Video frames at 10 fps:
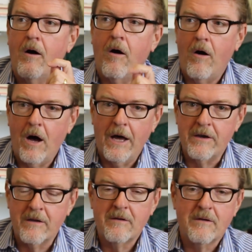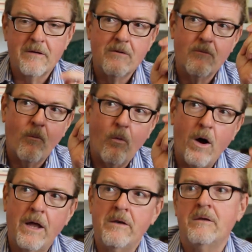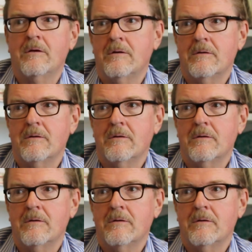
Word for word: on one